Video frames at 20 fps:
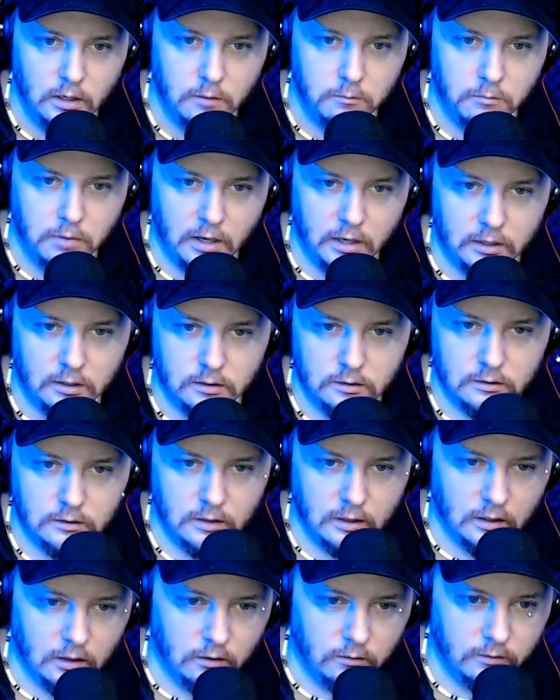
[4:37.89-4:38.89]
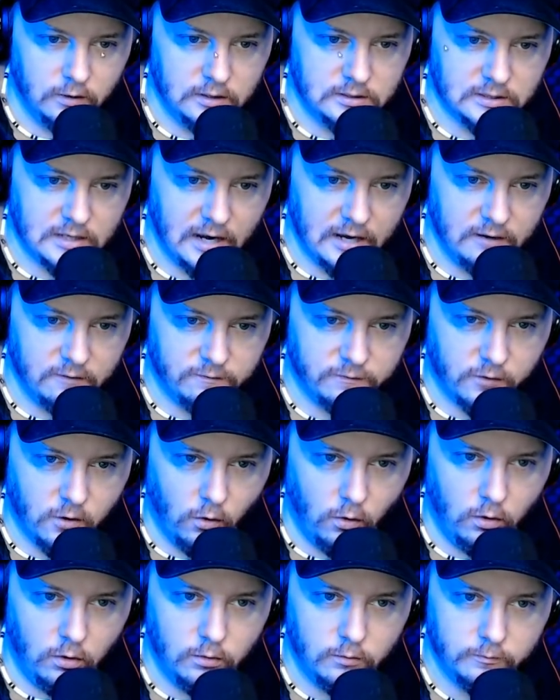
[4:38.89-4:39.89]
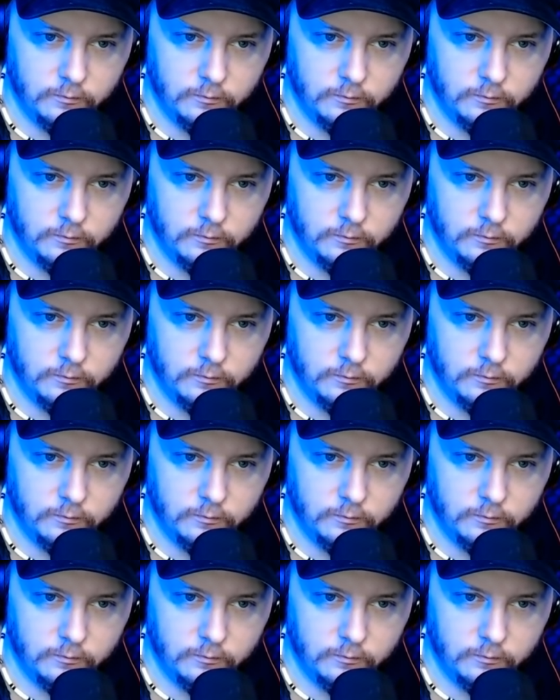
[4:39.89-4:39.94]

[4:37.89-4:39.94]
But, you know, it's kind of cool.